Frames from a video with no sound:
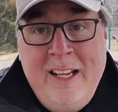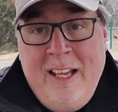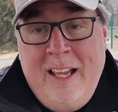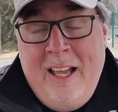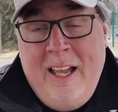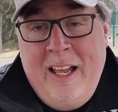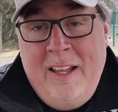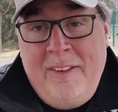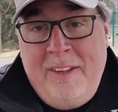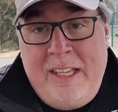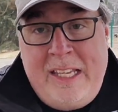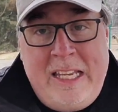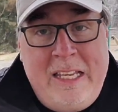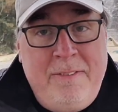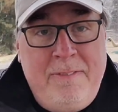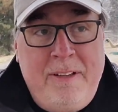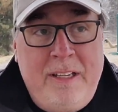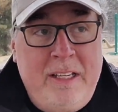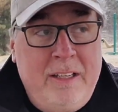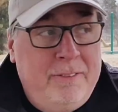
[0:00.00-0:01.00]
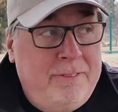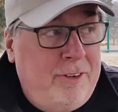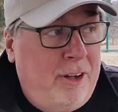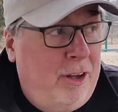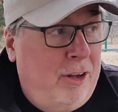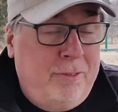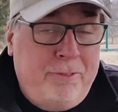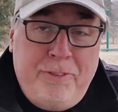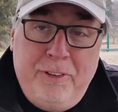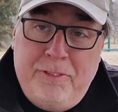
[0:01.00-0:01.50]
Uh, the EV
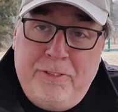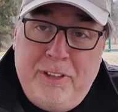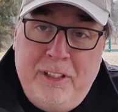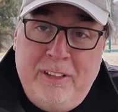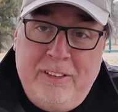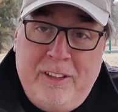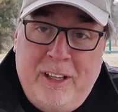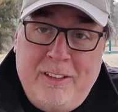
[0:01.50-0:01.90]
Evolve 50s,